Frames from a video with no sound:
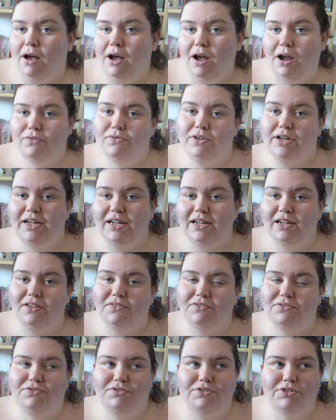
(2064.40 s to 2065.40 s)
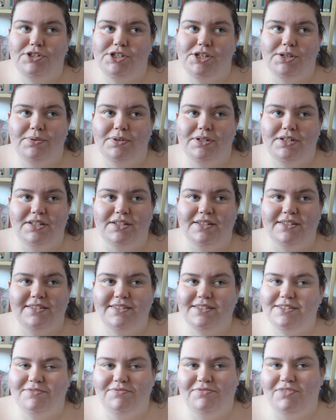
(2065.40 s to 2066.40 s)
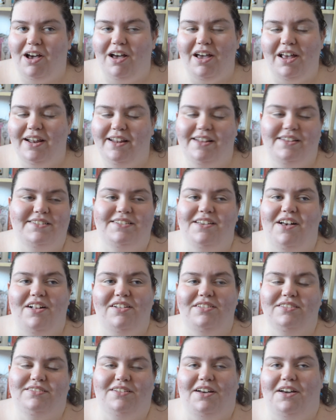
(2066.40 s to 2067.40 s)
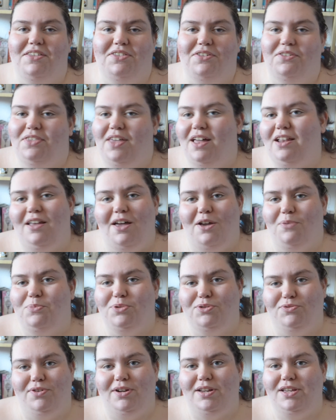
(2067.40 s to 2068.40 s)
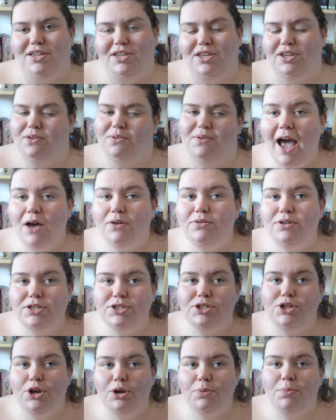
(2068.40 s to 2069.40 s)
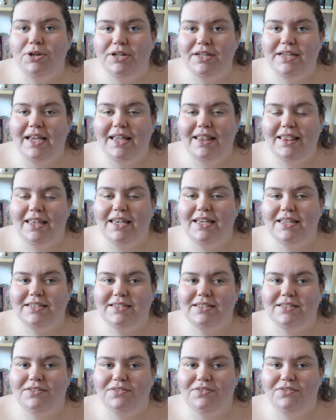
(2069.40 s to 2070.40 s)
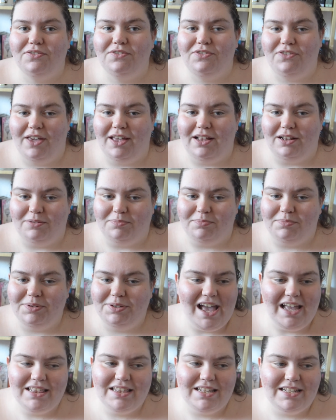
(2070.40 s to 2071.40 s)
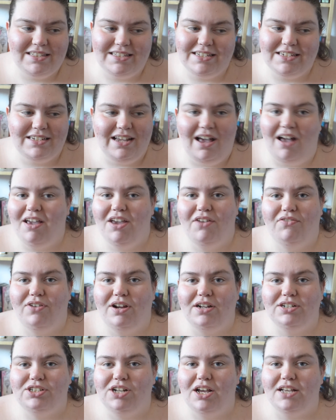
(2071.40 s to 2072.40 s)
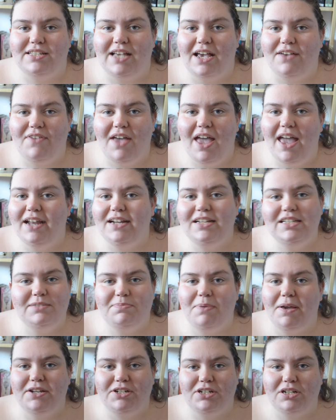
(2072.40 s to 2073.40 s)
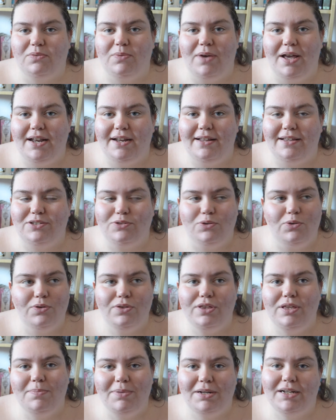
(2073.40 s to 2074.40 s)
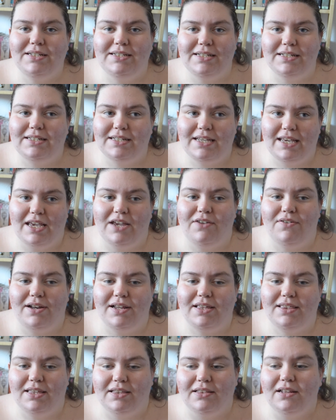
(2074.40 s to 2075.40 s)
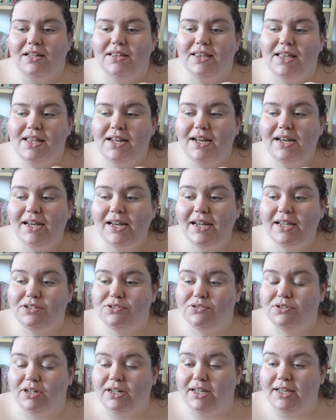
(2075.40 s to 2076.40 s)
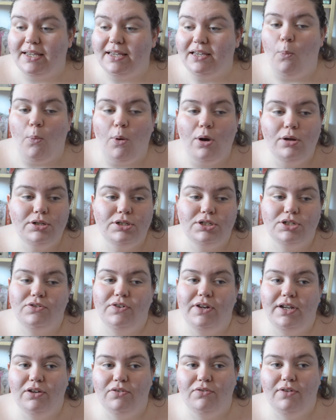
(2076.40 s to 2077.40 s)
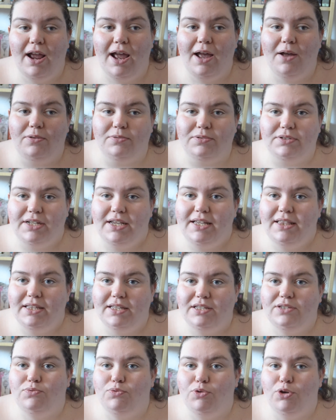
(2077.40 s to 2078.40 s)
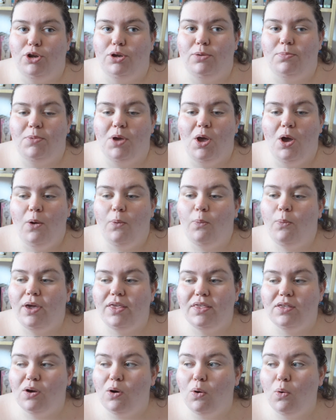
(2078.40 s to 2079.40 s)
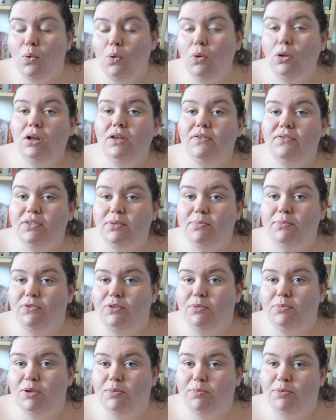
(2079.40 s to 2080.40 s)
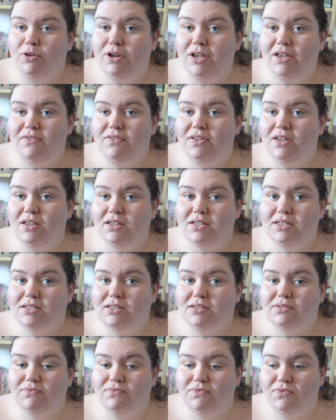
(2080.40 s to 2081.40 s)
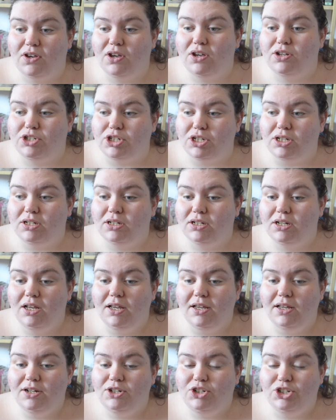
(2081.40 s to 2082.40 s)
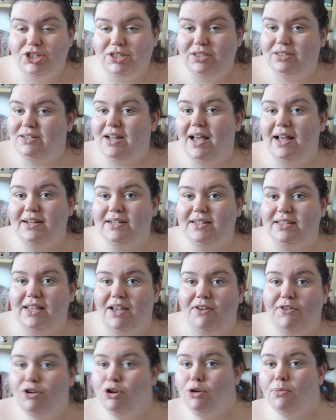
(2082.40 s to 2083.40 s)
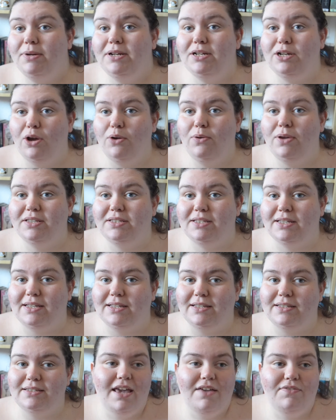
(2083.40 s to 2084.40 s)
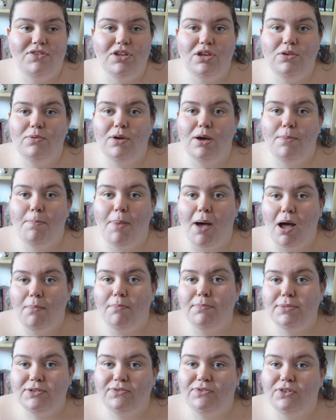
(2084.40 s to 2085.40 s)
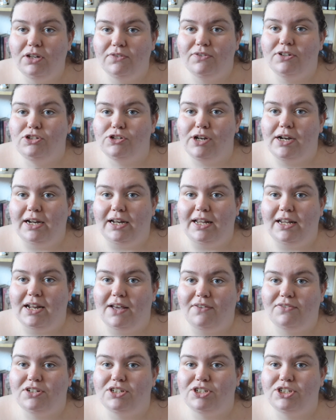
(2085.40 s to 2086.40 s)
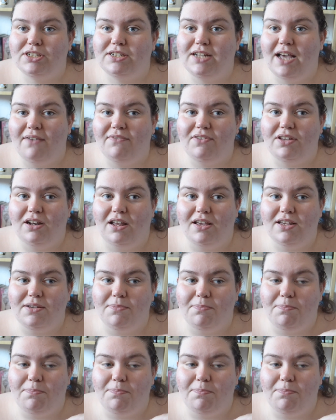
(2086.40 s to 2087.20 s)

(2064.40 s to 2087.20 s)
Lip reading: I really loved gratuitous violence Hulk. I thought that line was really cute. How does nobody in this film and this entire franchise have any spatial awareness or the ability to hear anything. Like, they're literally wandering around in this room with all of them from the previous version just standing there and nobody notices. If you were pumped full of adrenaline after just having, like,